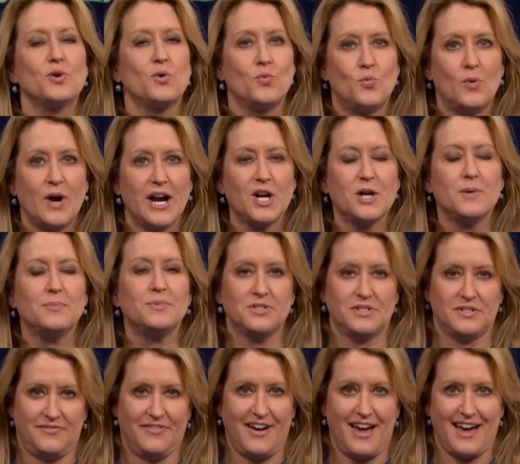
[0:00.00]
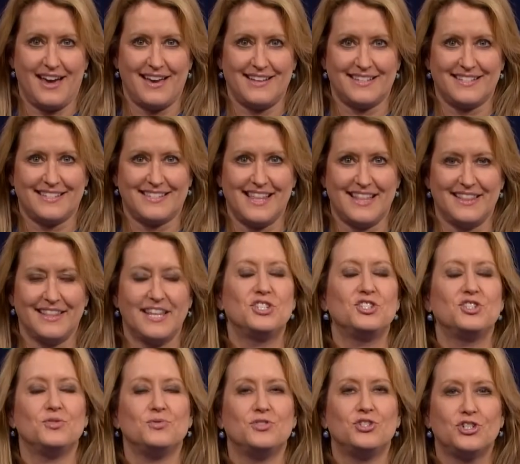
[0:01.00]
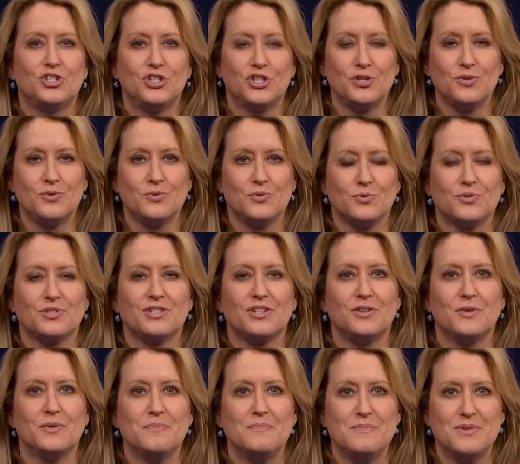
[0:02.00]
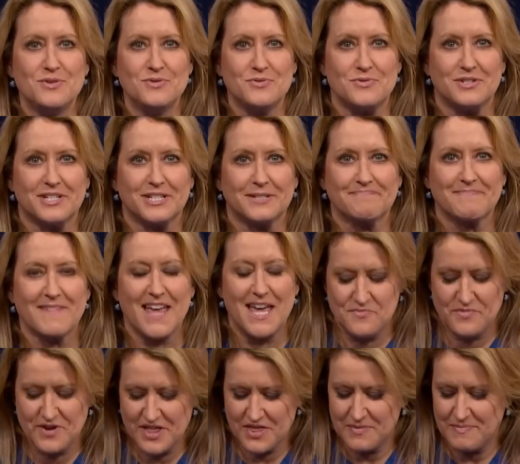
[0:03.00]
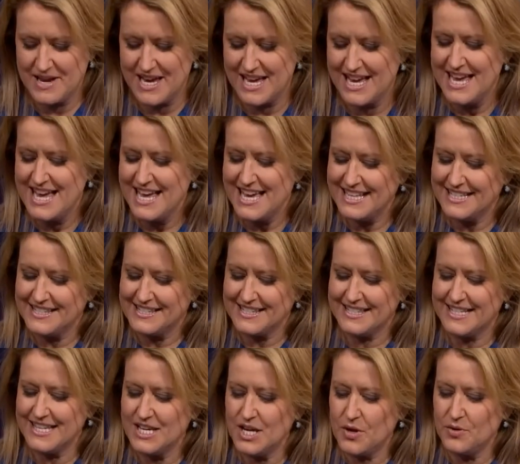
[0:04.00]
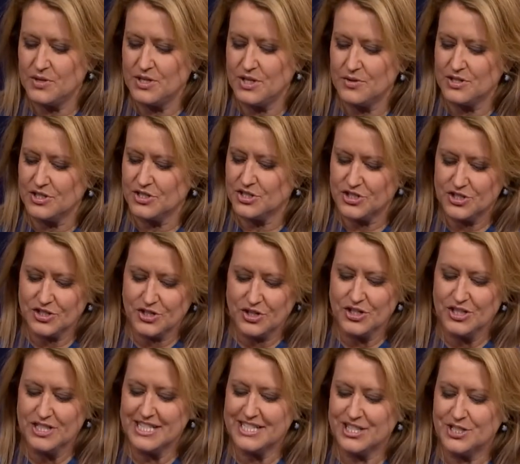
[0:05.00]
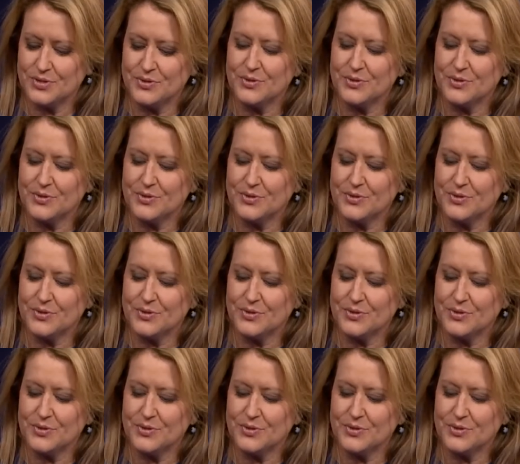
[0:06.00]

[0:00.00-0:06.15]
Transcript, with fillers: wearable device that lets you choose your mood. And with me is the CEO, Yona Shtern, to